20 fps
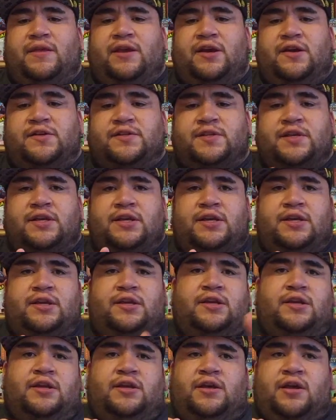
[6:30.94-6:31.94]
theirs,
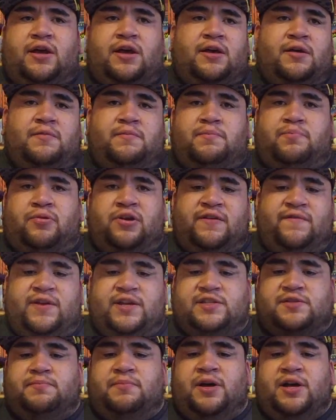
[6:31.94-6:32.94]

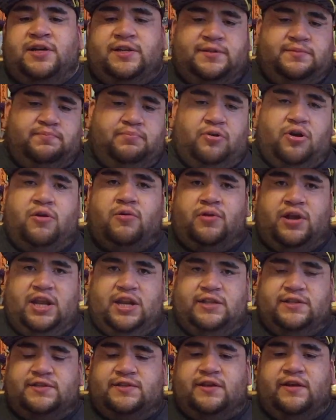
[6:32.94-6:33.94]
previous mugs broken
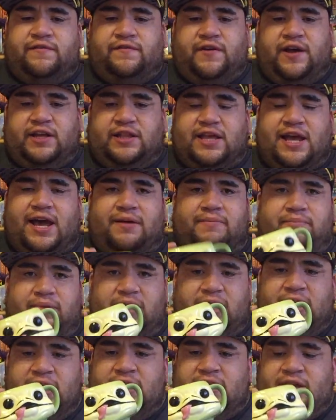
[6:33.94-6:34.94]
and stuff like that,
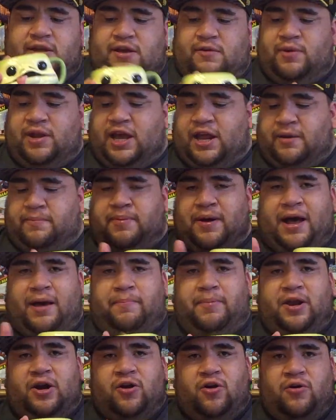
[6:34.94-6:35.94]
but we got a
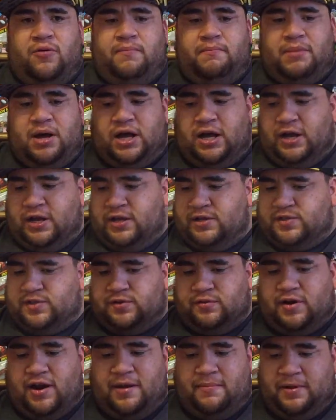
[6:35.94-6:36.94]
pop-at-home mug,
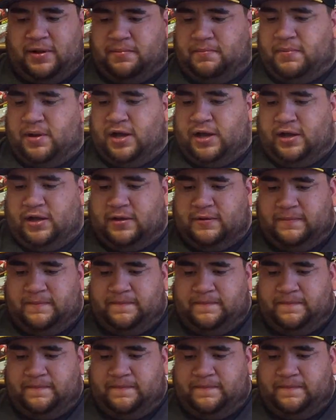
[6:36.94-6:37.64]
ceramic mug.